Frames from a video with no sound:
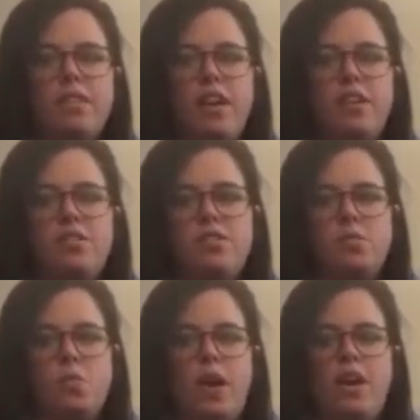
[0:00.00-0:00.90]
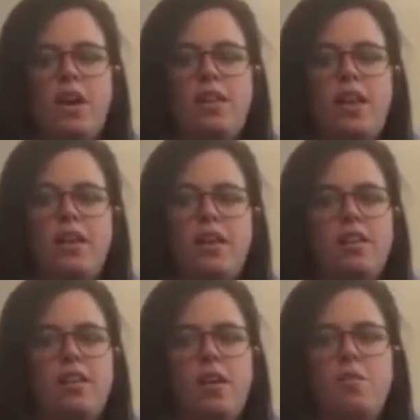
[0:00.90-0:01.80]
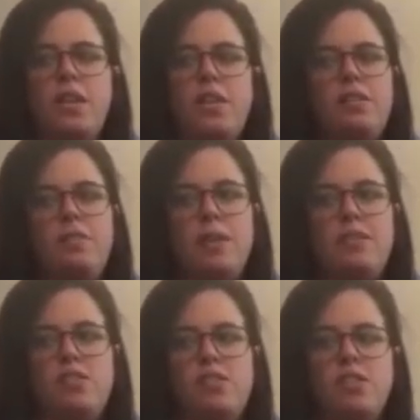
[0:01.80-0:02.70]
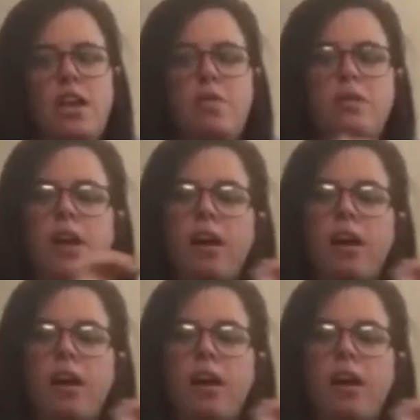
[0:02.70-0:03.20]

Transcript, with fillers: and just wait and like I would get these messages, and I would I